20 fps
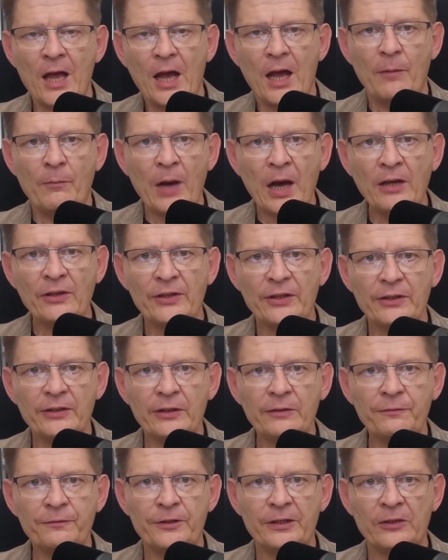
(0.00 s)
Among the
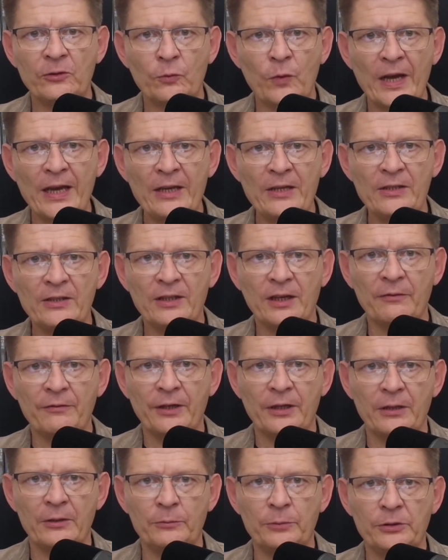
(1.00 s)
different ways
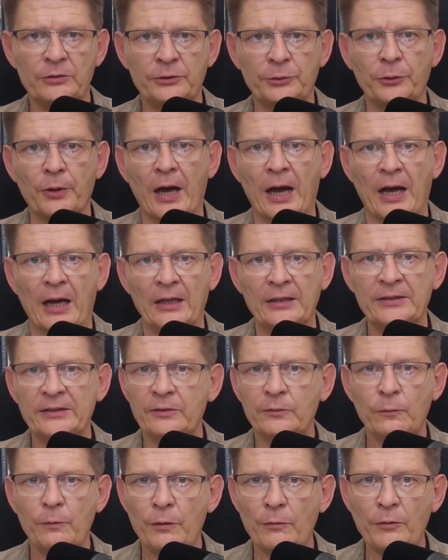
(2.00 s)
available to
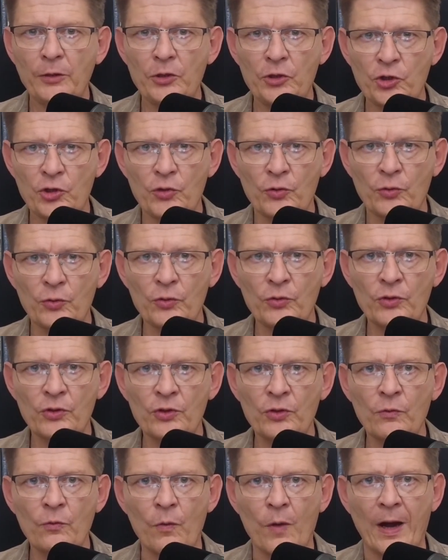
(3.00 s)
us, we will choose
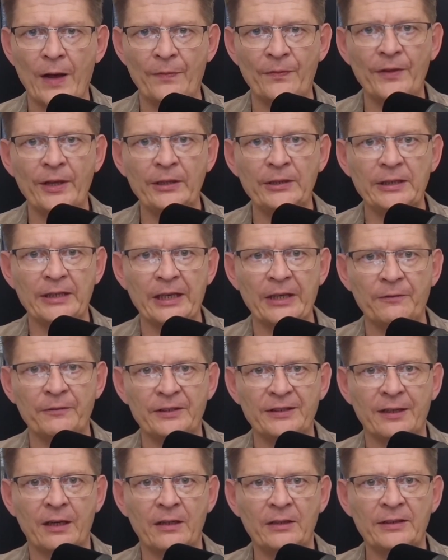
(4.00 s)
the one that
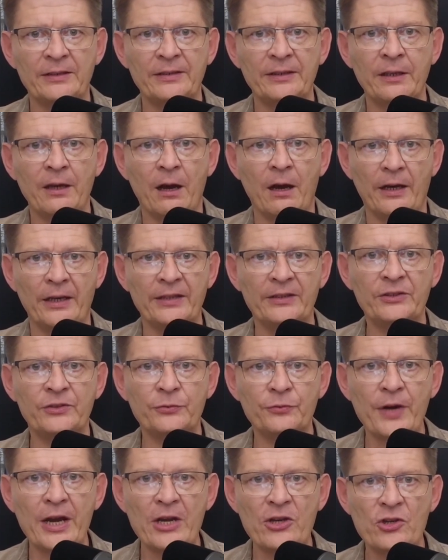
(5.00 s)
gives us the
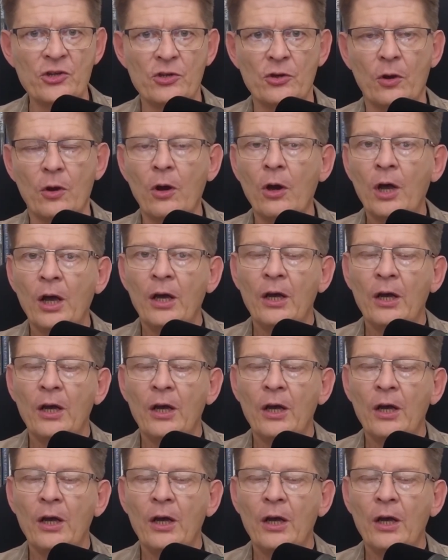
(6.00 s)
highest ratio,